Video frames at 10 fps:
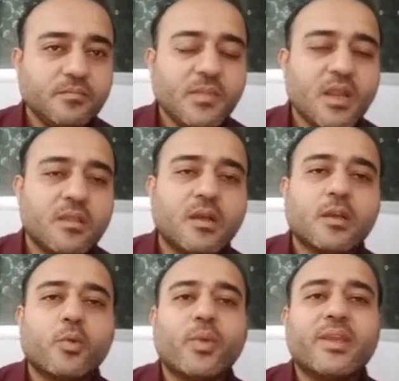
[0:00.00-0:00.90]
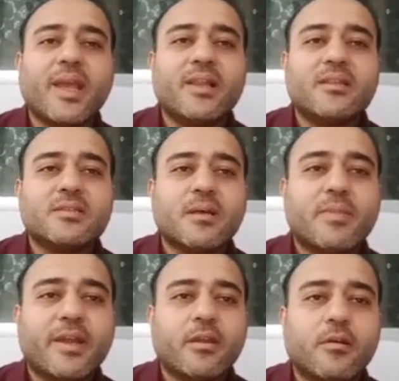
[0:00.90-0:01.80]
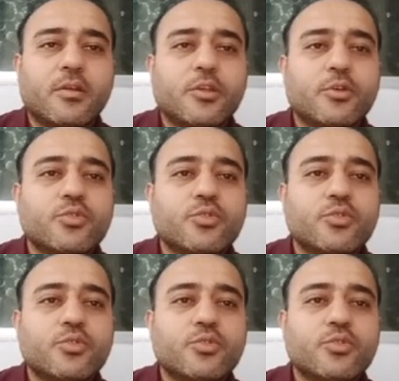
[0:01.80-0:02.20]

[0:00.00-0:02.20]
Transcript: the Queen Elizabeth used